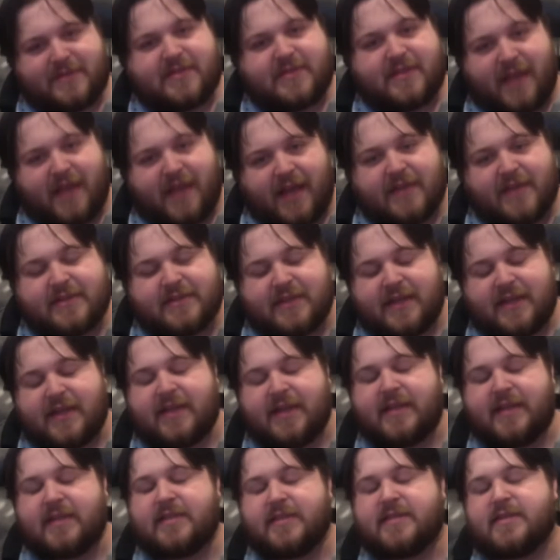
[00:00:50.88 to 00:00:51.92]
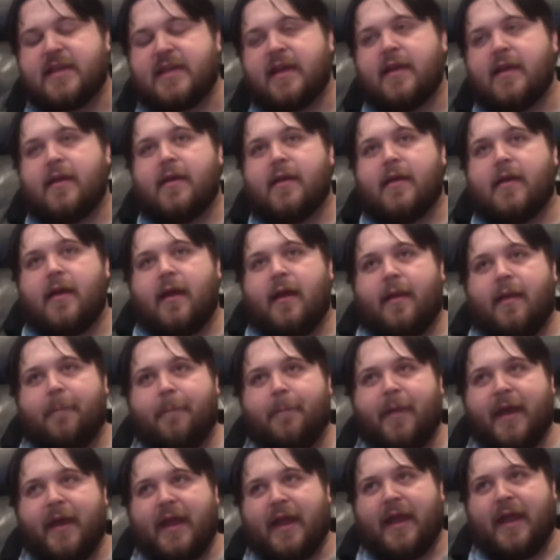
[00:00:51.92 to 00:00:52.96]
as it is.
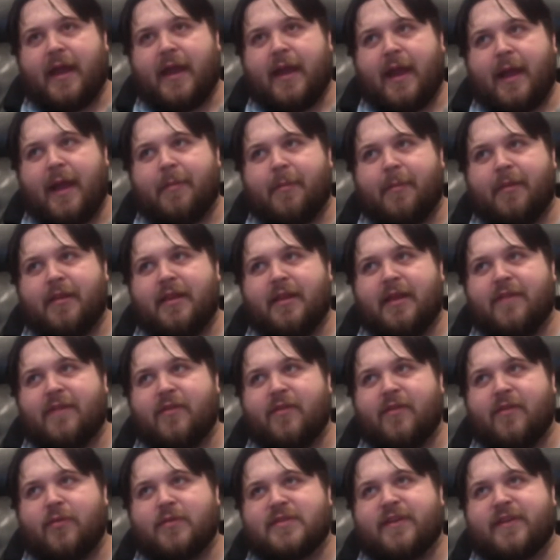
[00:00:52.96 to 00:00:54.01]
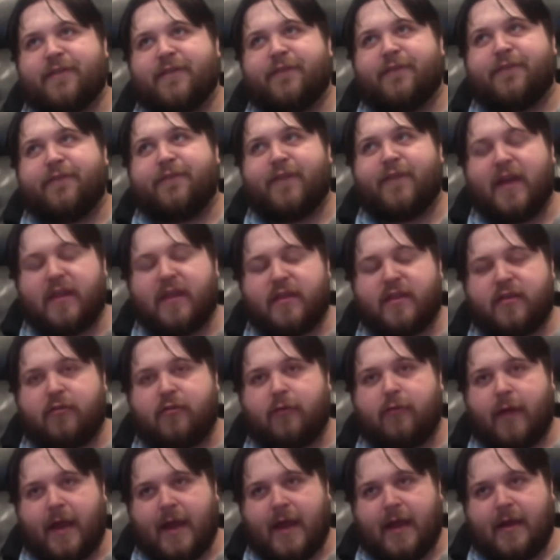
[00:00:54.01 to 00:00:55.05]
But in, I believe it was fifth
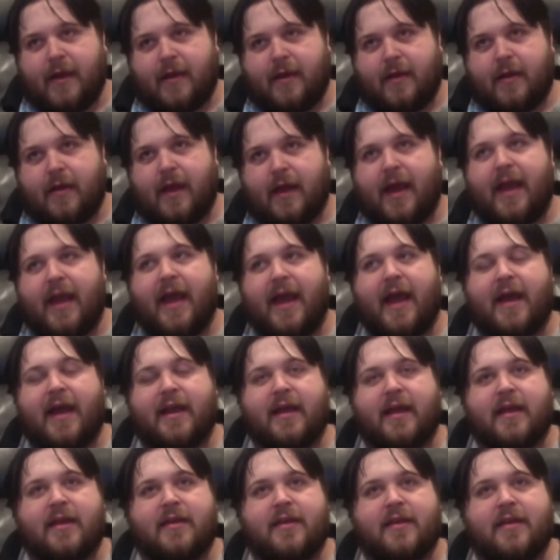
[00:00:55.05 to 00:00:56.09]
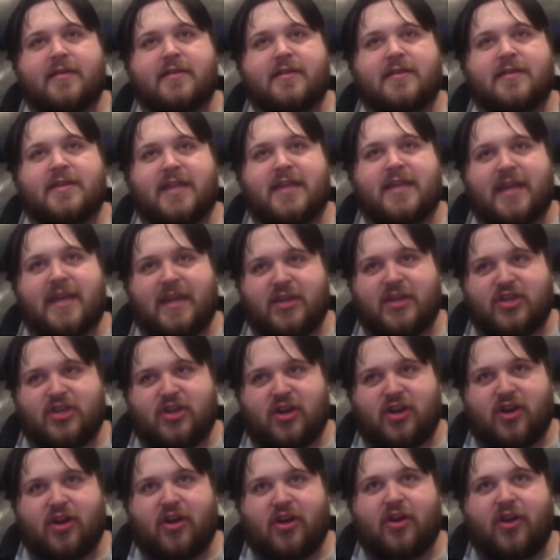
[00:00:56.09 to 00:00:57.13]
grade, I had a
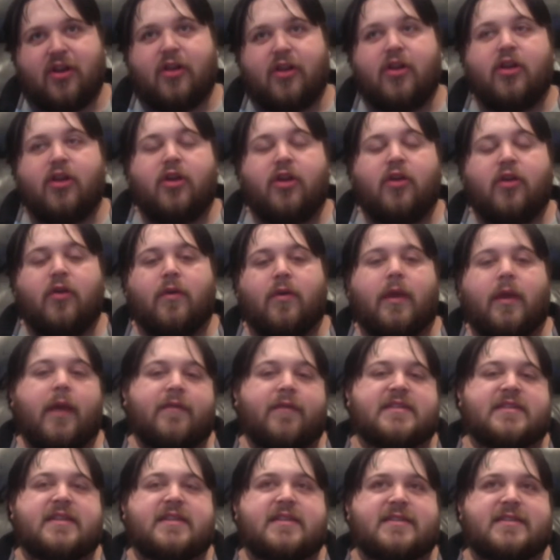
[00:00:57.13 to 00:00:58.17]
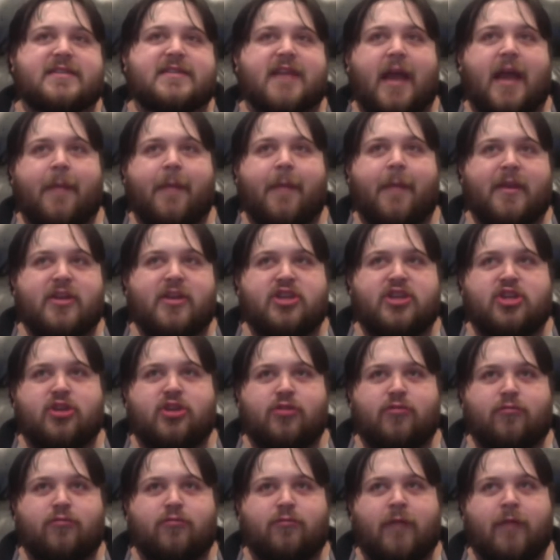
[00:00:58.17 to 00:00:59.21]
teacher who gave us an assignment
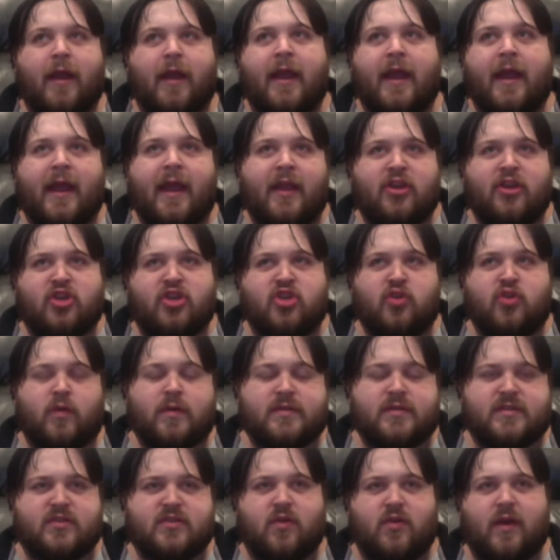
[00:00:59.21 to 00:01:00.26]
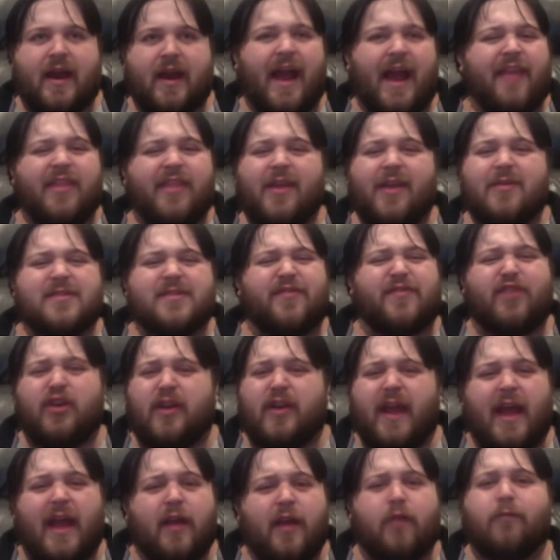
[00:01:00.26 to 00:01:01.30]
to write a short story. I think it was for
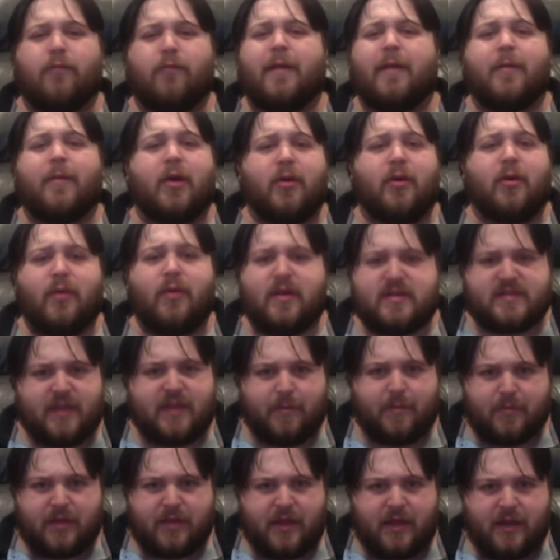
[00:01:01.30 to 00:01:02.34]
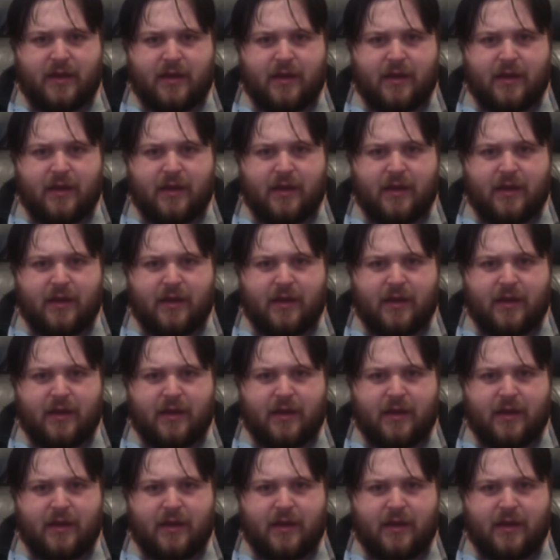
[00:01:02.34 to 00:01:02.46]
NaNoWriMo or something.